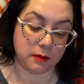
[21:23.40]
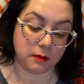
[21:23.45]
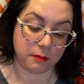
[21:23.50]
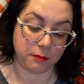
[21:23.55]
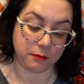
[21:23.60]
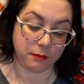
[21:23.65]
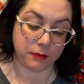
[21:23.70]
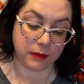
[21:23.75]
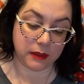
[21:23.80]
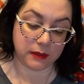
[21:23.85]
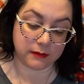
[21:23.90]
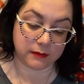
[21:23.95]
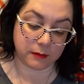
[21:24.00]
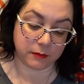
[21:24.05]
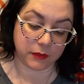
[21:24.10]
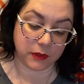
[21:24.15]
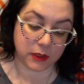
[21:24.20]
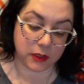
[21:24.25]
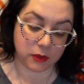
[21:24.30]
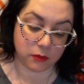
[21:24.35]
be
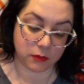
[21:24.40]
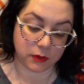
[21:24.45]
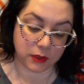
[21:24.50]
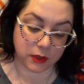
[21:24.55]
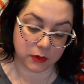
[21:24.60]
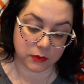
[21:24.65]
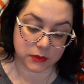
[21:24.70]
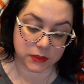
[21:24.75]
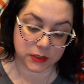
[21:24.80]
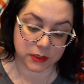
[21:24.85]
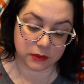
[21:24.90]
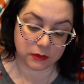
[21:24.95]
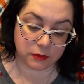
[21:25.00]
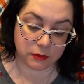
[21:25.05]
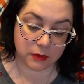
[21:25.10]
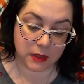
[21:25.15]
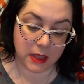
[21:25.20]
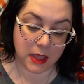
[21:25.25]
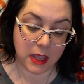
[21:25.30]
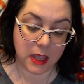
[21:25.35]
something you would go to.
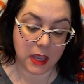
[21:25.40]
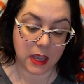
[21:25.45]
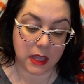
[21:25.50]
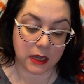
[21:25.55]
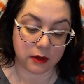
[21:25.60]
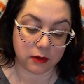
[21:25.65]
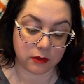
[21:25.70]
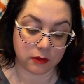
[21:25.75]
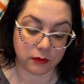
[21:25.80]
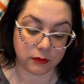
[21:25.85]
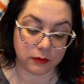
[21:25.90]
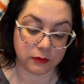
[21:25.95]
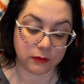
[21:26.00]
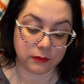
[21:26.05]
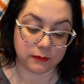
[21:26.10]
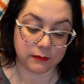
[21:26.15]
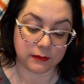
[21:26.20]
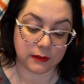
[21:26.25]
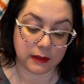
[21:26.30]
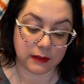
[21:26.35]
It
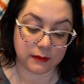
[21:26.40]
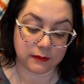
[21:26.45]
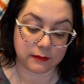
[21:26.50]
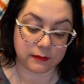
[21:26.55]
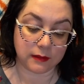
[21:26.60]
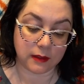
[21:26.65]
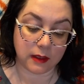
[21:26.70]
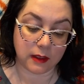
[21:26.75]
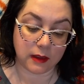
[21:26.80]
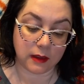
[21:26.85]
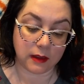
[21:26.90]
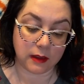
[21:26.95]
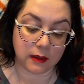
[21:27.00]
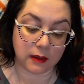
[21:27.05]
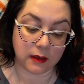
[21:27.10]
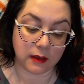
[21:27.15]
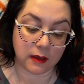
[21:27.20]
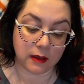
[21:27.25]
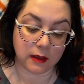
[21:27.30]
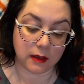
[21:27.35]
includes things
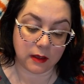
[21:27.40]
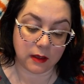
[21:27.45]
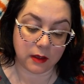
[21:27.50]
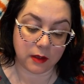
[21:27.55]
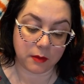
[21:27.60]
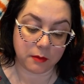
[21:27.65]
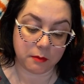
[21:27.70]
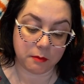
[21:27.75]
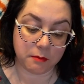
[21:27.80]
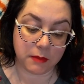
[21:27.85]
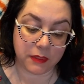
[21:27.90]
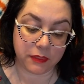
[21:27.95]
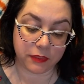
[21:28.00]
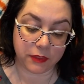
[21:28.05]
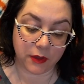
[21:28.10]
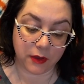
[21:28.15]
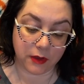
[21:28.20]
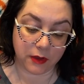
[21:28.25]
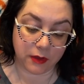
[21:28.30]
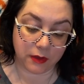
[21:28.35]
like
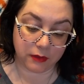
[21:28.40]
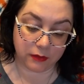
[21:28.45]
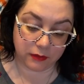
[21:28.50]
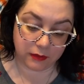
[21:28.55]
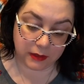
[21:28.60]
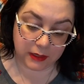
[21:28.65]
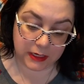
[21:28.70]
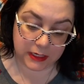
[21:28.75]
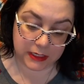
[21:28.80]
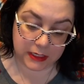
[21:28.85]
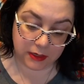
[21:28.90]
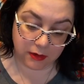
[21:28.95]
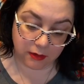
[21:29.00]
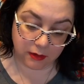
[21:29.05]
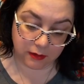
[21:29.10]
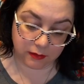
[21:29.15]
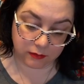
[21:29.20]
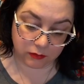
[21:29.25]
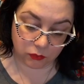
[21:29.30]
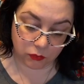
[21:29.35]
menthol in here
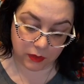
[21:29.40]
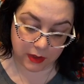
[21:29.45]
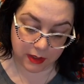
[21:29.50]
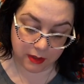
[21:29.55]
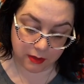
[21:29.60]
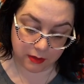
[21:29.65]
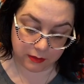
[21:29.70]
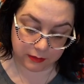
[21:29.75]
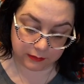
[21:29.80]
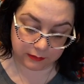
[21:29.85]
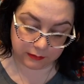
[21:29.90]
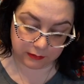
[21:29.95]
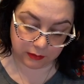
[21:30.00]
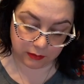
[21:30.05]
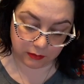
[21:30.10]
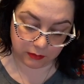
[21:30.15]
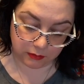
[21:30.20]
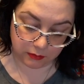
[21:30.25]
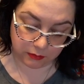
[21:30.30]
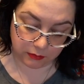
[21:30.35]
as well.
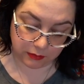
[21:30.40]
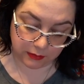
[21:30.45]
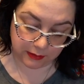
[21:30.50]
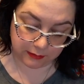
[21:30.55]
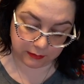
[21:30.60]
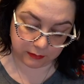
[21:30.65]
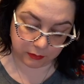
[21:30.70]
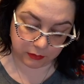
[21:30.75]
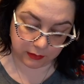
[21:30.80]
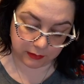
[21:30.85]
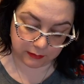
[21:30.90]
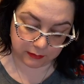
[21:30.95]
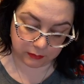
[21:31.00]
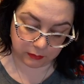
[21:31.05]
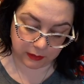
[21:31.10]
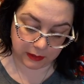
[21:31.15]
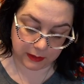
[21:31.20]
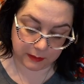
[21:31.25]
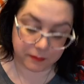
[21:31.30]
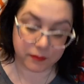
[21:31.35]
So that's pretty
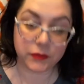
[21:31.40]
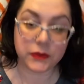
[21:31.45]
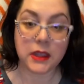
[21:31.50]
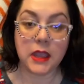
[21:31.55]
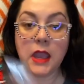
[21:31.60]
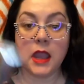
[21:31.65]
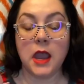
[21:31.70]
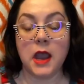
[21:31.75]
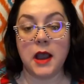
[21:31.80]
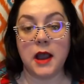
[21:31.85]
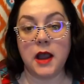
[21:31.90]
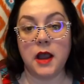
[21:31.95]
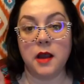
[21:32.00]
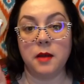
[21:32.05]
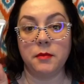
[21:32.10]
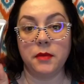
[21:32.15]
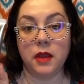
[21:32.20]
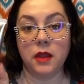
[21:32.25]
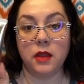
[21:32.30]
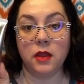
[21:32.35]
sweet.
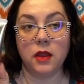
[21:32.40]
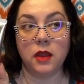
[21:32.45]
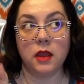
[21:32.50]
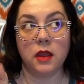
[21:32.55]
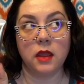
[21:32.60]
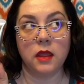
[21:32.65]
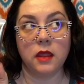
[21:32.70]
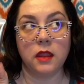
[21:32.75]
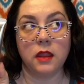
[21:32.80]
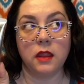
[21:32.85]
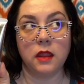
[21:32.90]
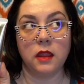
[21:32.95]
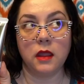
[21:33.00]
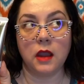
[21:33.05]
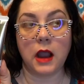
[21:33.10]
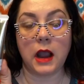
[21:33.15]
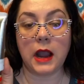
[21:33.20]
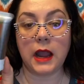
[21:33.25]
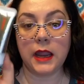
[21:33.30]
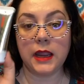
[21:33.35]

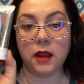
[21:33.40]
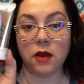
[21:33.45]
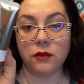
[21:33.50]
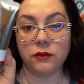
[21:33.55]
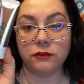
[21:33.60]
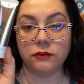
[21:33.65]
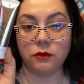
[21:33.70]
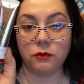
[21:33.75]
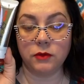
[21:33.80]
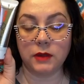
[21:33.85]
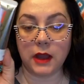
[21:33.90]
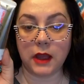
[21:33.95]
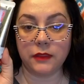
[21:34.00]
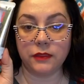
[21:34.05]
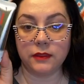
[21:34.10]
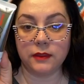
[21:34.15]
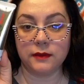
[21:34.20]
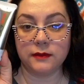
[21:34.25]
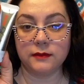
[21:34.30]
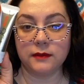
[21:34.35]
I also got
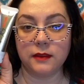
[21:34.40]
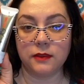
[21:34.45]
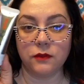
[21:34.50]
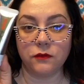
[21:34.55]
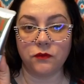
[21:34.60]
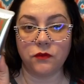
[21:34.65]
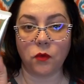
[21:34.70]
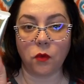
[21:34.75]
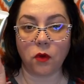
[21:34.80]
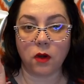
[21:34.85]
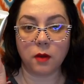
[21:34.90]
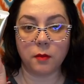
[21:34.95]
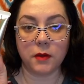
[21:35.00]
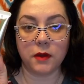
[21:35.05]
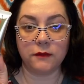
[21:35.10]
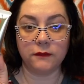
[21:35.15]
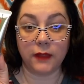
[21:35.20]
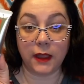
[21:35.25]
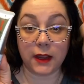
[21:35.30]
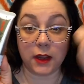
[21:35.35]
this in the form
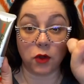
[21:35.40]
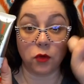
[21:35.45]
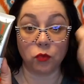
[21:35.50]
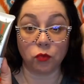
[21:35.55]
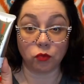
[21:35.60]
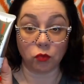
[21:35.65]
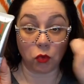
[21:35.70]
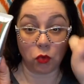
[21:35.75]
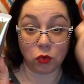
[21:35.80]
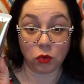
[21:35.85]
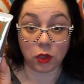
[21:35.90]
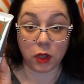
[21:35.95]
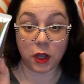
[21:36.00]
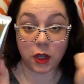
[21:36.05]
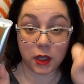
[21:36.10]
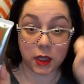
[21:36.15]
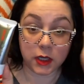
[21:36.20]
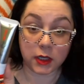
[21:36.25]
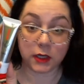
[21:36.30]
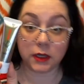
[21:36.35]
of like a
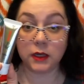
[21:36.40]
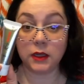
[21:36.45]
roll-on,